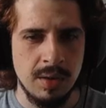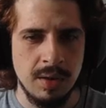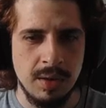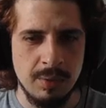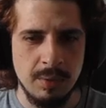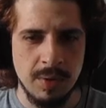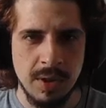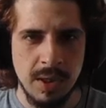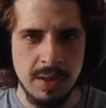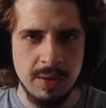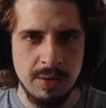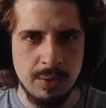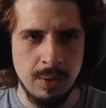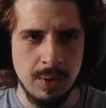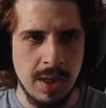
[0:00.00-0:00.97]
Then we're gonna
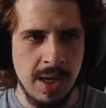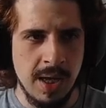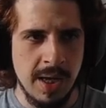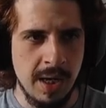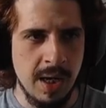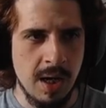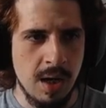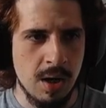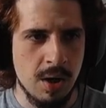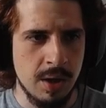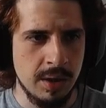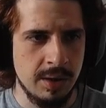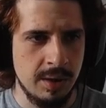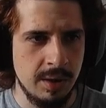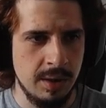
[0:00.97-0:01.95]
do latte
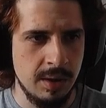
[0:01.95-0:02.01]
art.